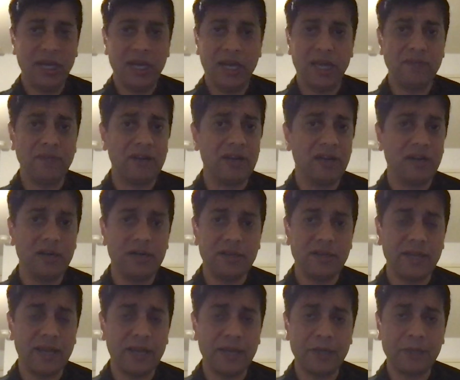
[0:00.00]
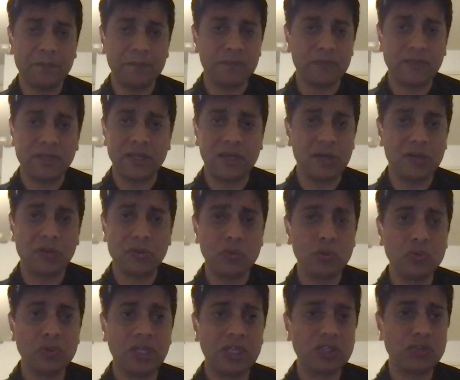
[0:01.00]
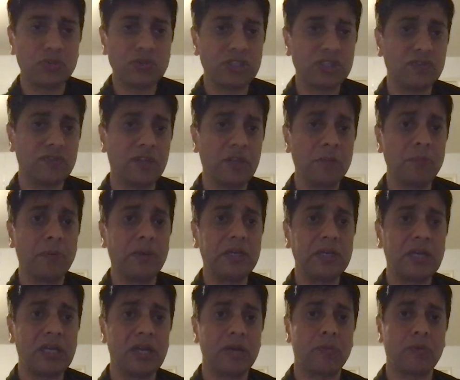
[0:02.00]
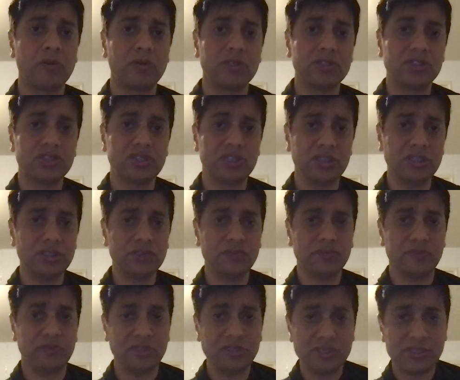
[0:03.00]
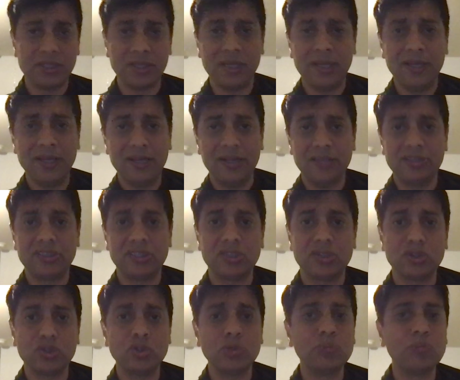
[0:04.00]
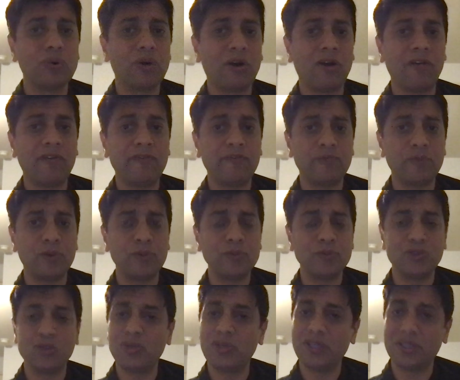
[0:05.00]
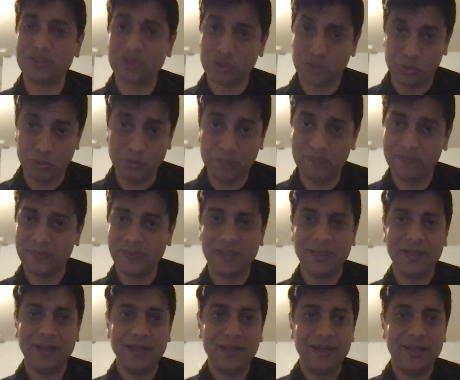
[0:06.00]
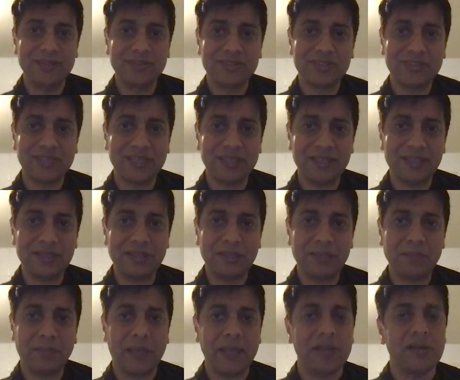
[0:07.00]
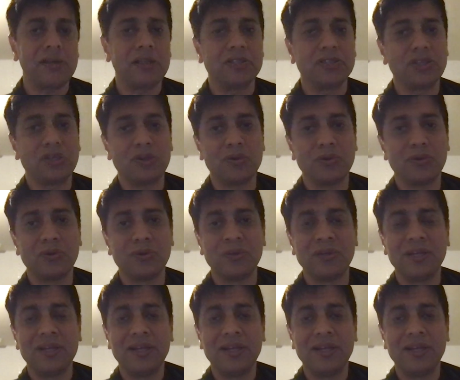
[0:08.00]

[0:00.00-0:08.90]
And we learned that there are two things which is very particular about this church. First, it's a tomb of Pope Julius II, and second, the Michelangelo